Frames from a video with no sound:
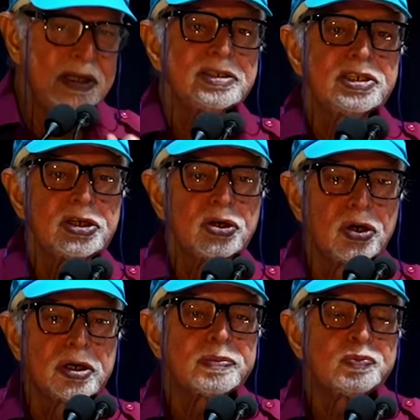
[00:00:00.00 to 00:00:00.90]
This he
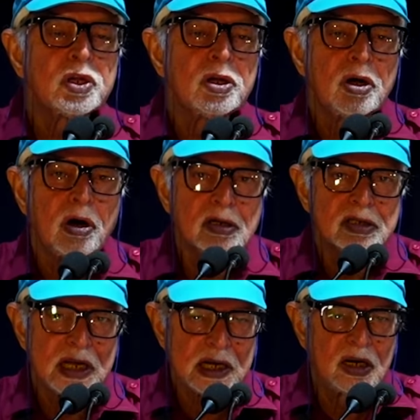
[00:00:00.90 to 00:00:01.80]
wrote on
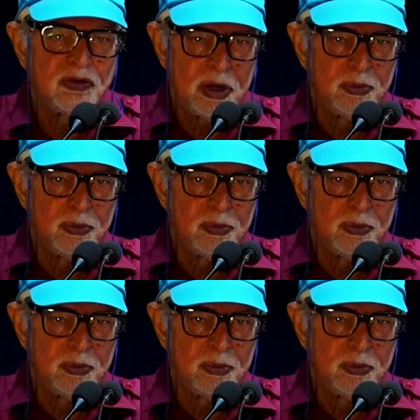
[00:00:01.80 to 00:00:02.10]
2nd